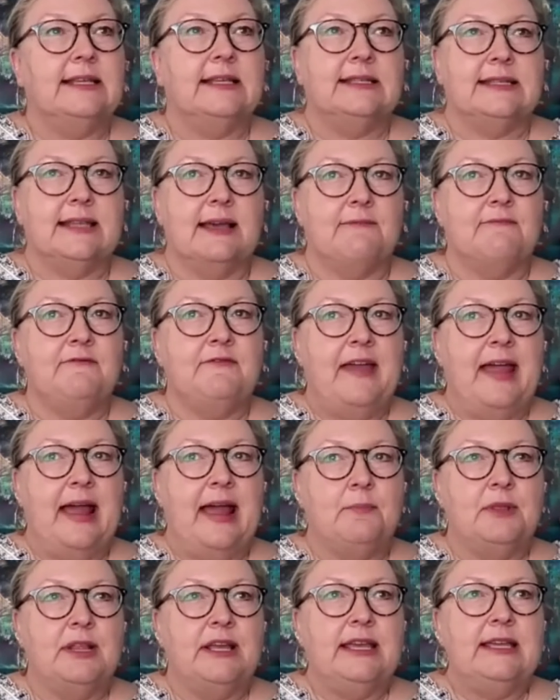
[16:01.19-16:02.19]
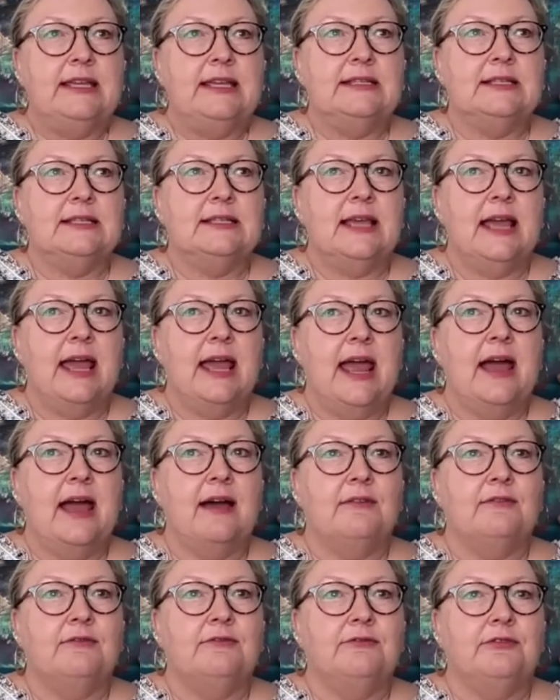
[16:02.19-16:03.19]
that some families
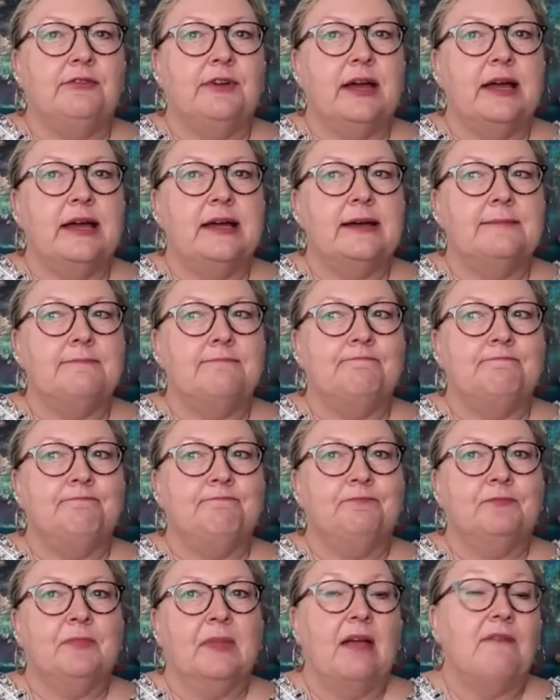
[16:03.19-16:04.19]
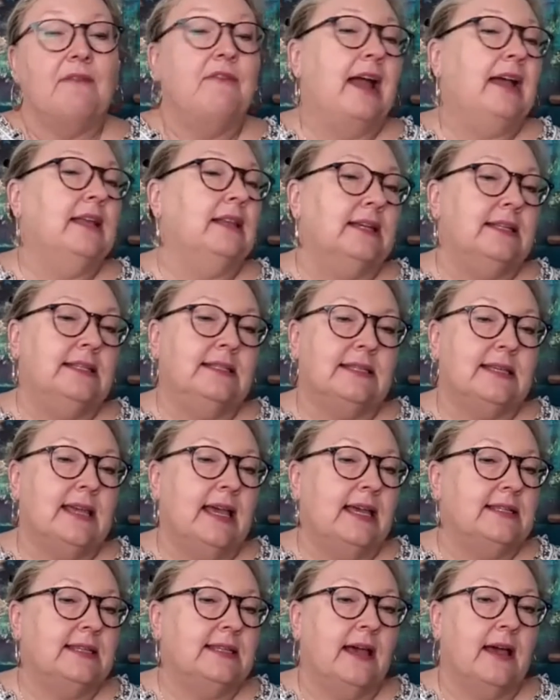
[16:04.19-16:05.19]
have um, violence
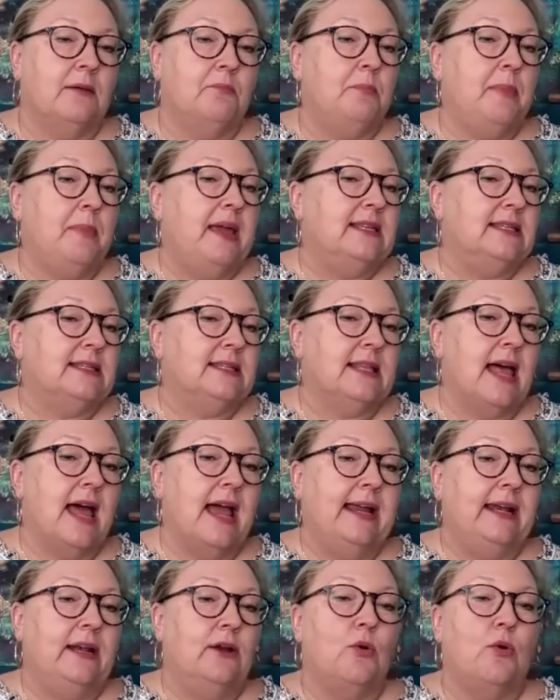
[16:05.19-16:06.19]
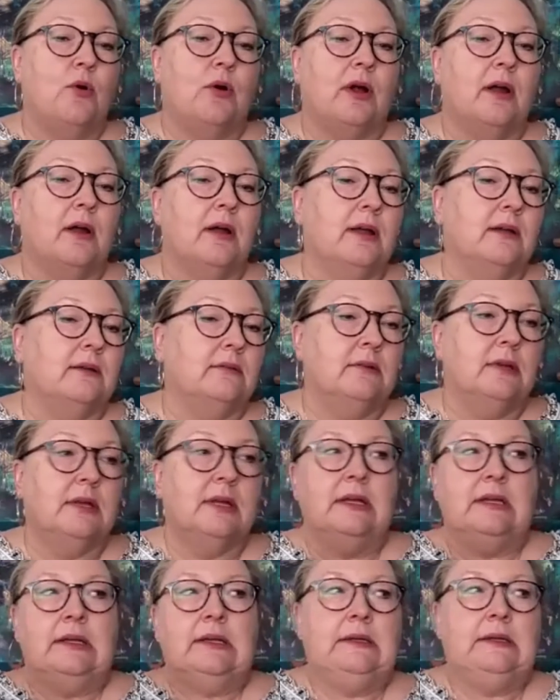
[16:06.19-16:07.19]
as a baseline or a,
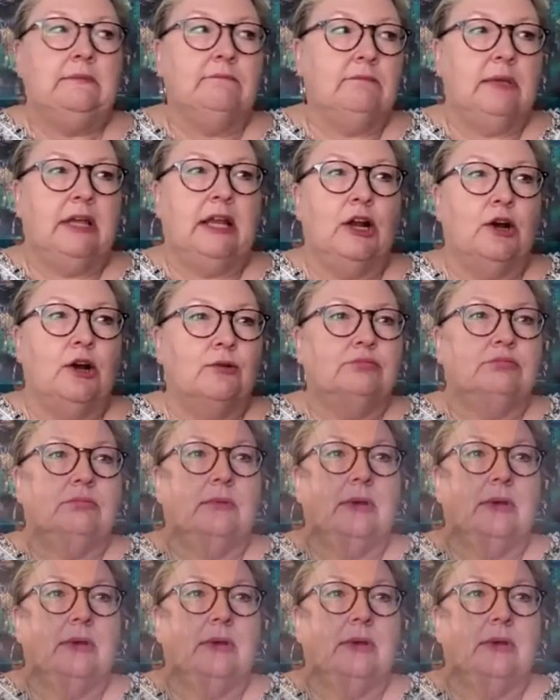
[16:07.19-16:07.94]
you know.